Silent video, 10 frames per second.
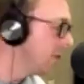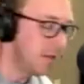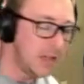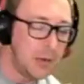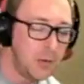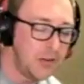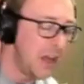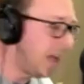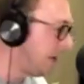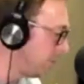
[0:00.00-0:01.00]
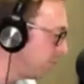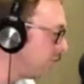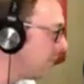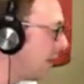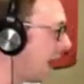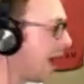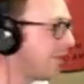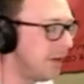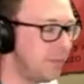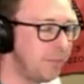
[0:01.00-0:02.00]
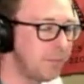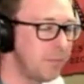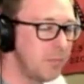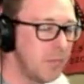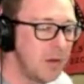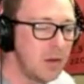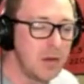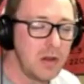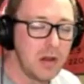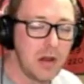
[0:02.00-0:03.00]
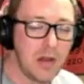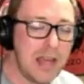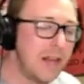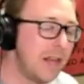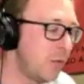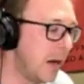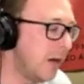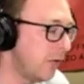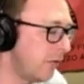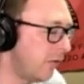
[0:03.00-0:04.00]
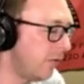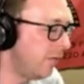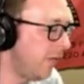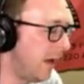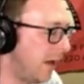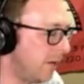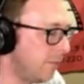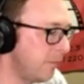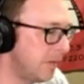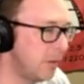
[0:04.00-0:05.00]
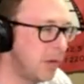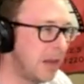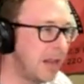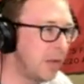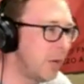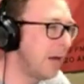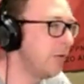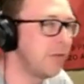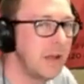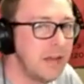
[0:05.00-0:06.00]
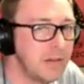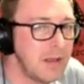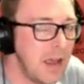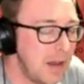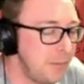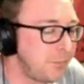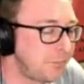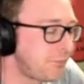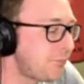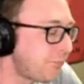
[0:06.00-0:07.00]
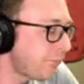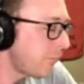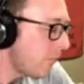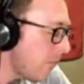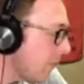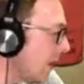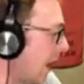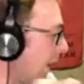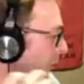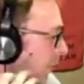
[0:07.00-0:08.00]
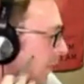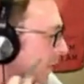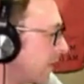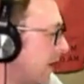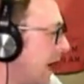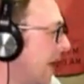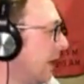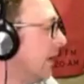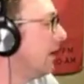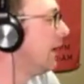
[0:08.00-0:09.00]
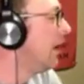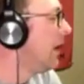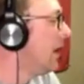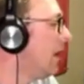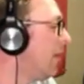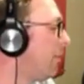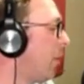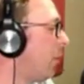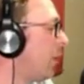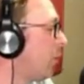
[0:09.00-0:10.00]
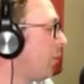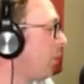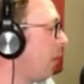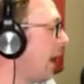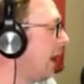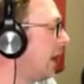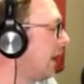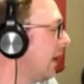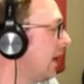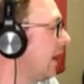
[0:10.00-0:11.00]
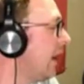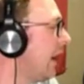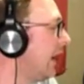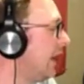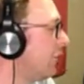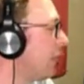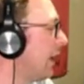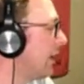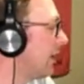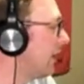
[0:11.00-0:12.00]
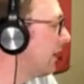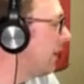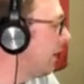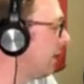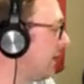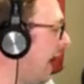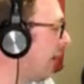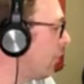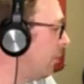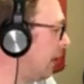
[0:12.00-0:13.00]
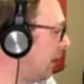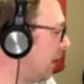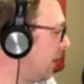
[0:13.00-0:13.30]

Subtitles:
He was a avid LA Raiders fan. They were LA Raiders at the time. I was for Cincinnati. But we were playing, and he tried to tackle me.